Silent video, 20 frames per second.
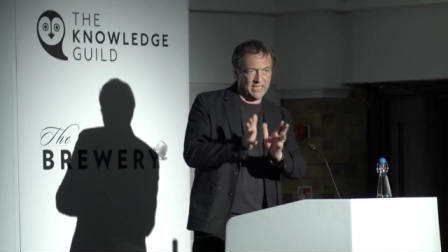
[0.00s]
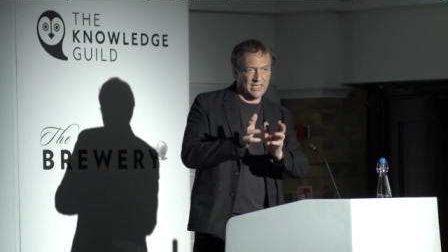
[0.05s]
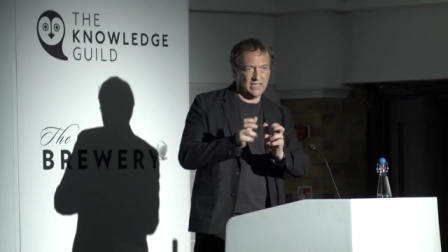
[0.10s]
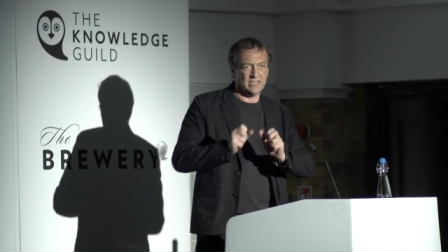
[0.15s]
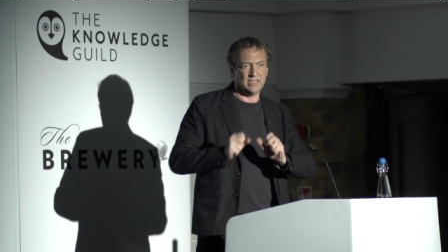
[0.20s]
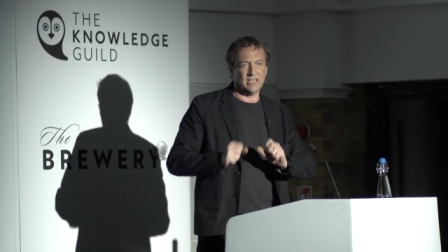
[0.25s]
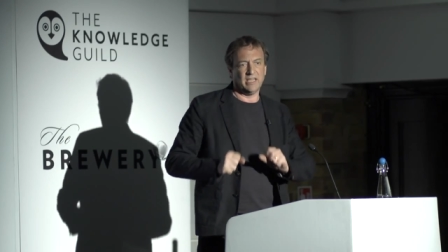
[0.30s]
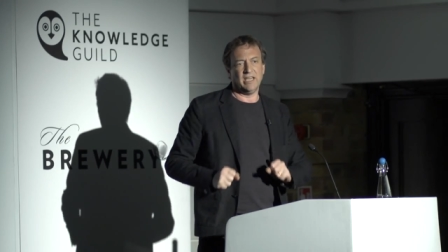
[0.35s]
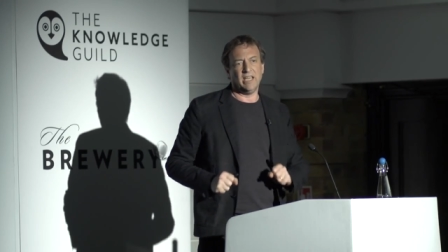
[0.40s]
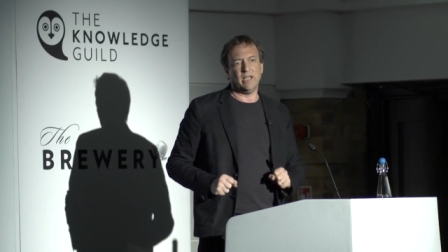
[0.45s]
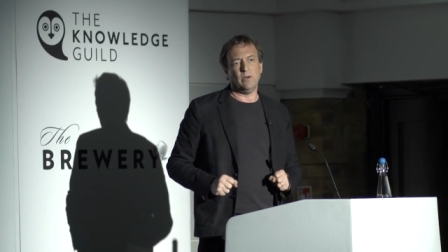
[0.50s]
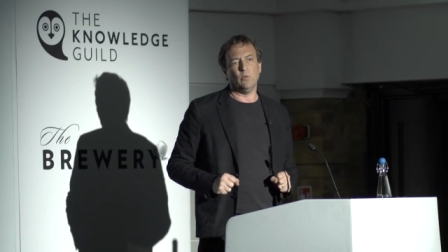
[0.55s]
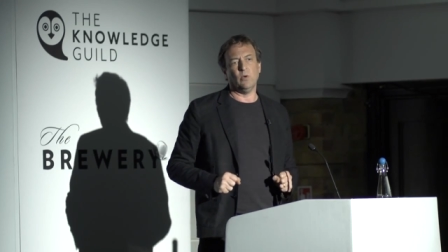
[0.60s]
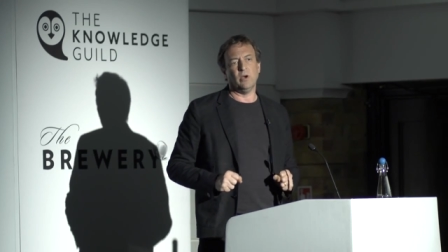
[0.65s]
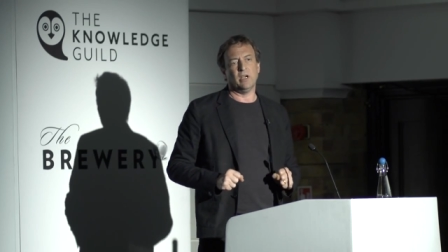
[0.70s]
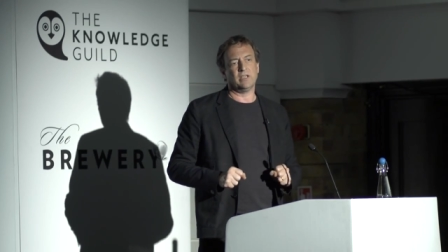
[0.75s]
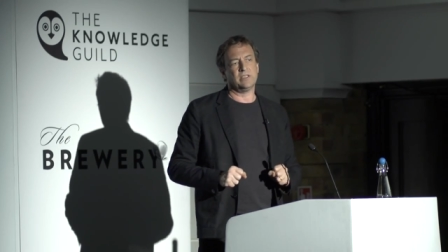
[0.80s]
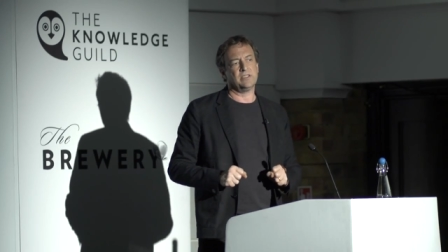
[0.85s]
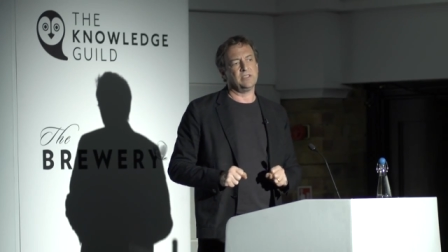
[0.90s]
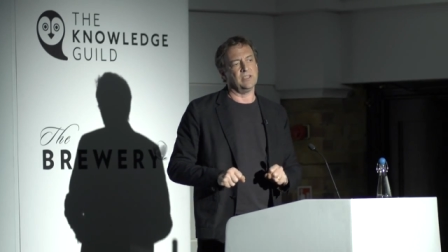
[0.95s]
into
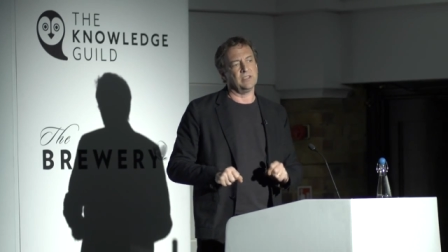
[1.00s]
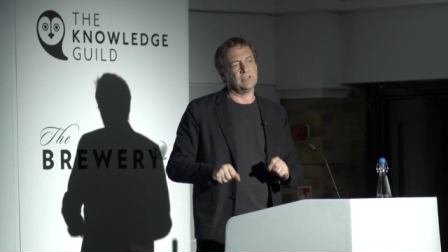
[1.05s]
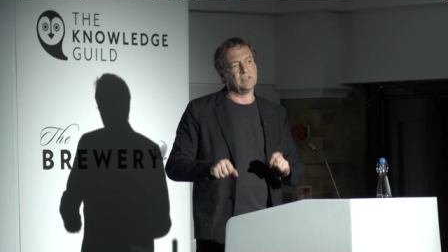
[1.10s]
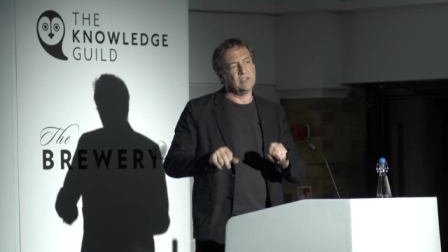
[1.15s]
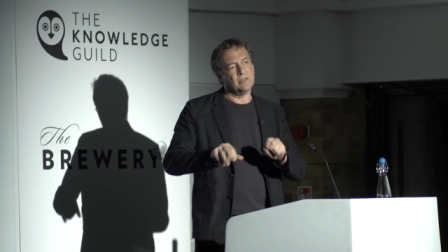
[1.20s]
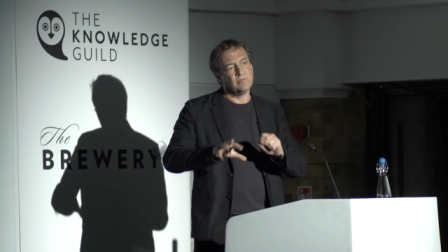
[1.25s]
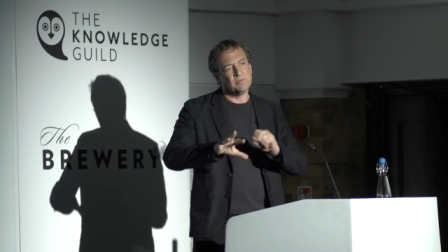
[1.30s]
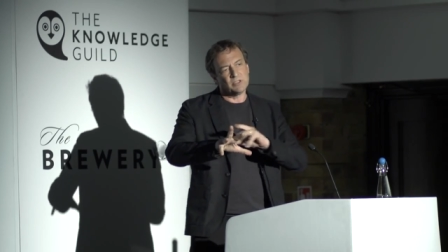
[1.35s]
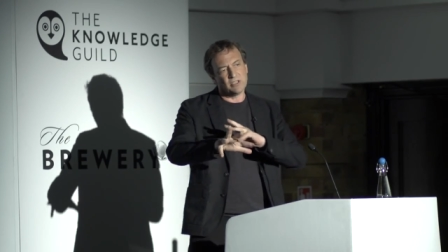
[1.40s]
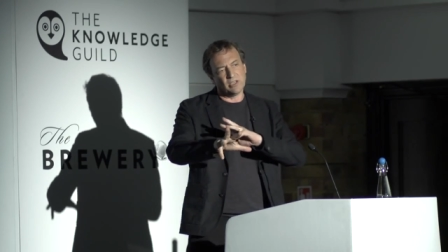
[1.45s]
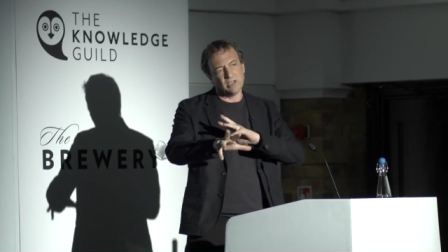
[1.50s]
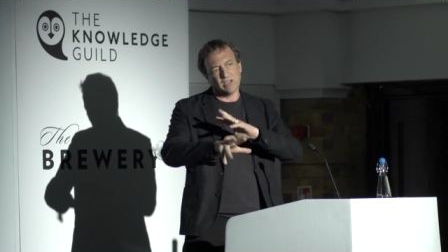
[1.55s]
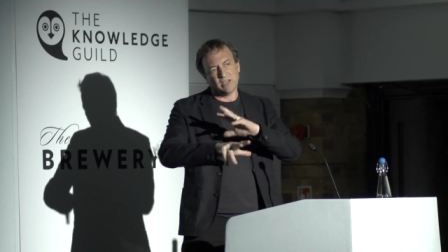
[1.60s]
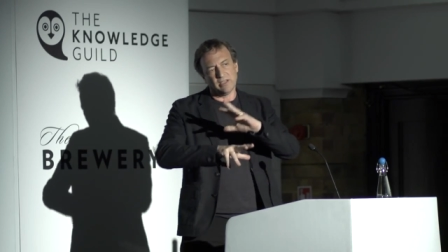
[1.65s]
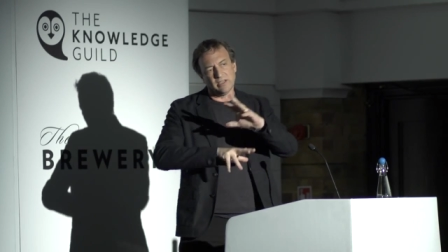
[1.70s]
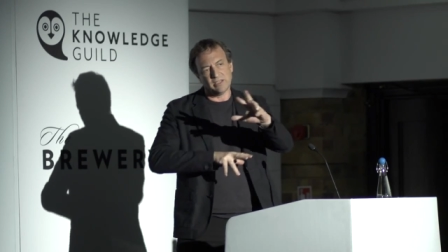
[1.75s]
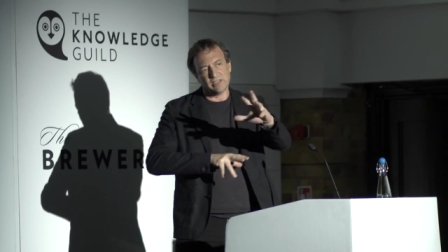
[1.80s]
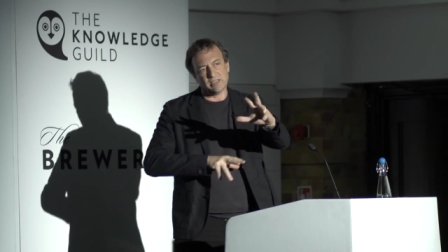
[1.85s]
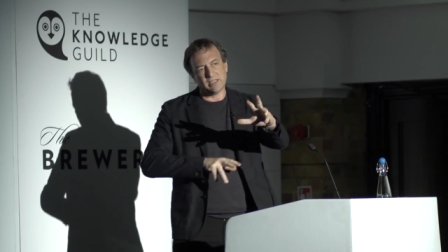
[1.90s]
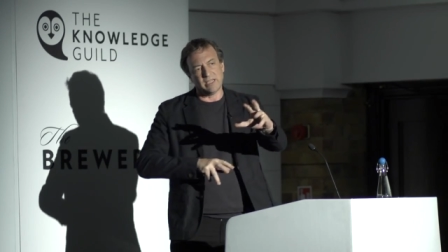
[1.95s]
network systems and
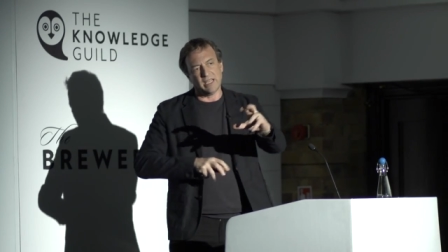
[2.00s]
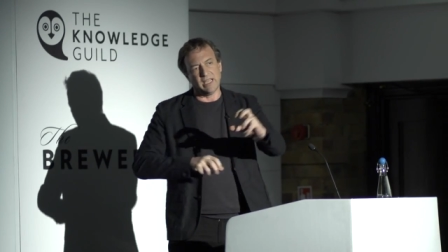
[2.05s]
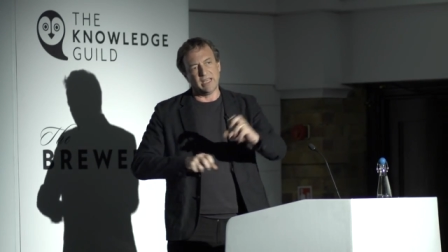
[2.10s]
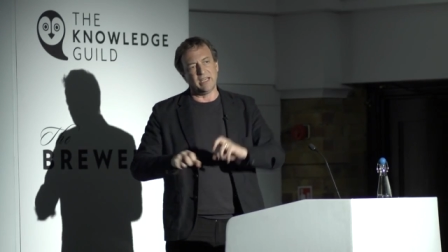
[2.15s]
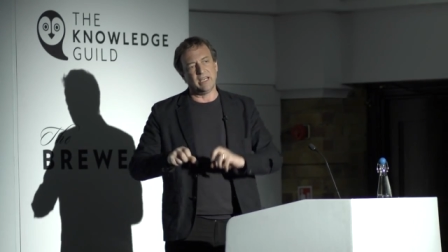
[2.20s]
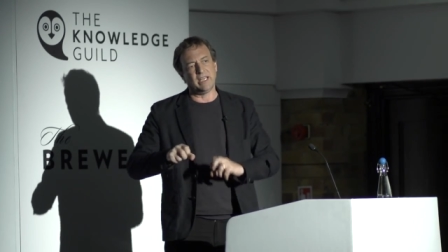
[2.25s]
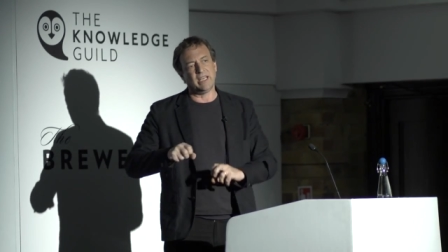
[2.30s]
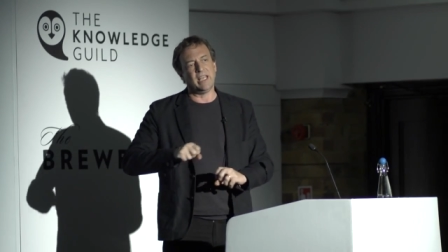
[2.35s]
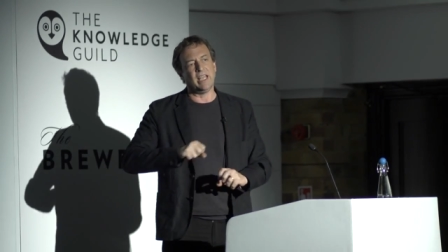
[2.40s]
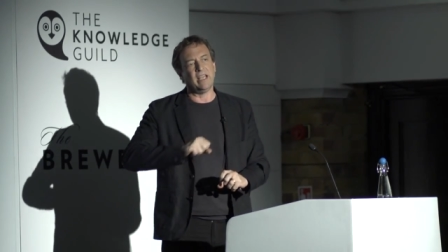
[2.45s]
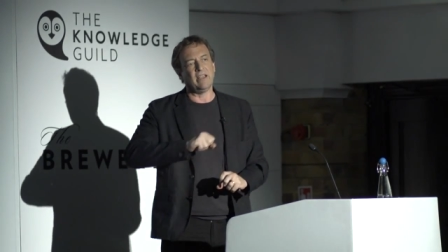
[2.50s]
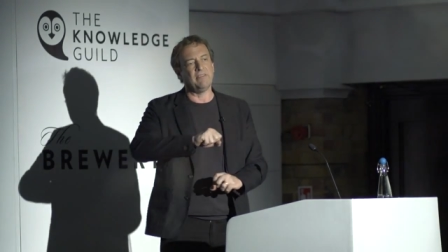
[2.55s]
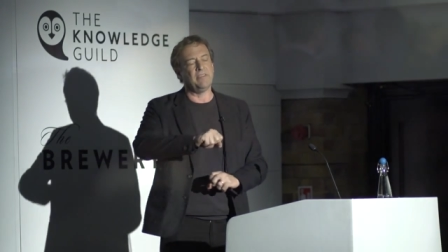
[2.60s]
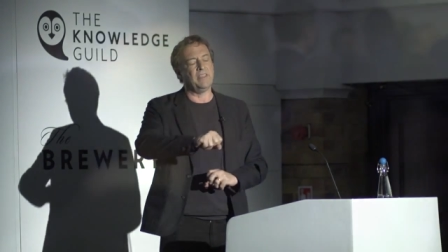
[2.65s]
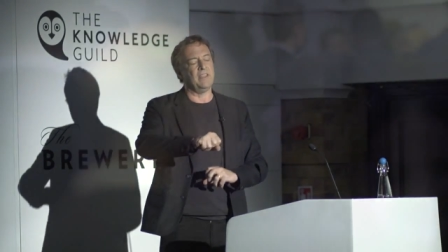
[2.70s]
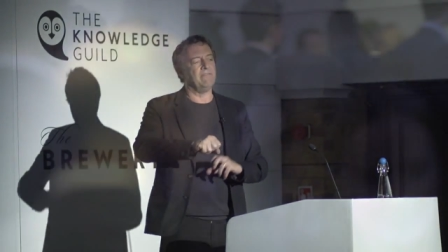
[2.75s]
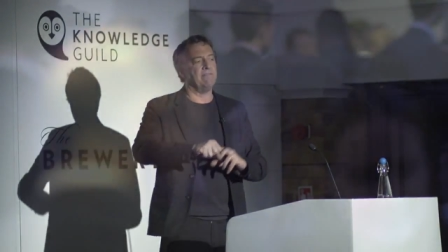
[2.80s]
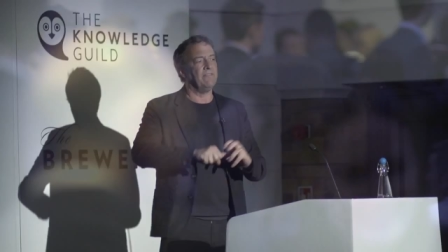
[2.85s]
understanding how they